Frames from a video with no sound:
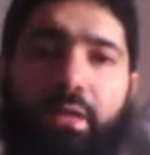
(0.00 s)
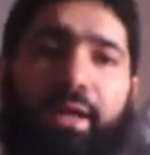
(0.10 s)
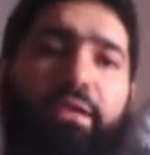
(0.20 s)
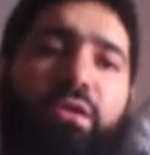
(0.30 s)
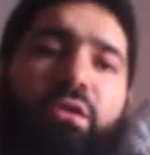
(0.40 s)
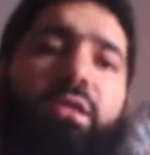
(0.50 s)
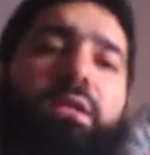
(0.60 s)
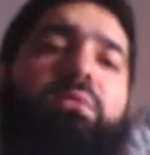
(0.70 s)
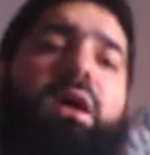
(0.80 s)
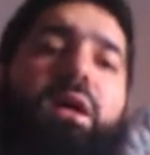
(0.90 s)
And you're
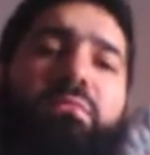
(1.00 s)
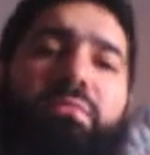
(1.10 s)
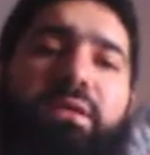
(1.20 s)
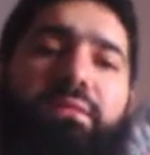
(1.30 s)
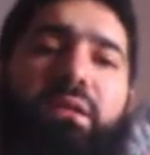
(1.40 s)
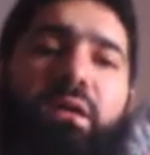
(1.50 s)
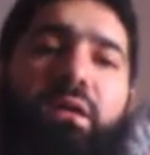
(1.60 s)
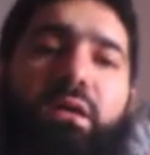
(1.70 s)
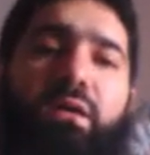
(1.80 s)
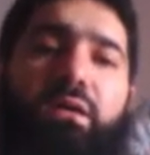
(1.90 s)
calling Muhammad
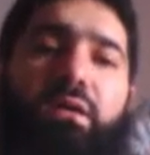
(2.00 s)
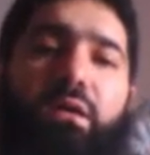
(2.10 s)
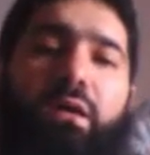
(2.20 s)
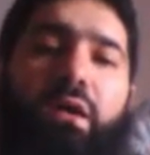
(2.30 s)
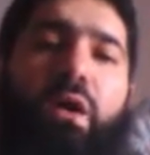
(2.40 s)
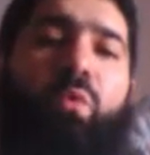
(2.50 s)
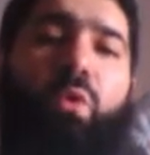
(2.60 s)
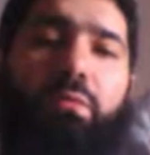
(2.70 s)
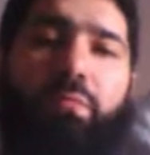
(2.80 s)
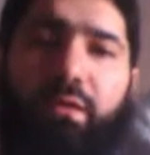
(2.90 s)
uh, a
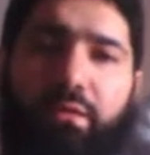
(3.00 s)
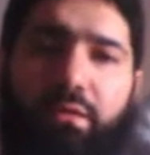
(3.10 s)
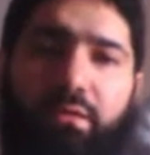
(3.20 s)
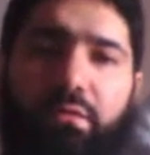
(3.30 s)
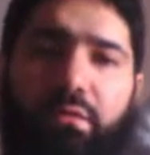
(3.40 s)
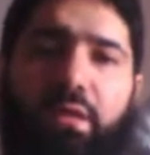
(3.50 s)
warmonger?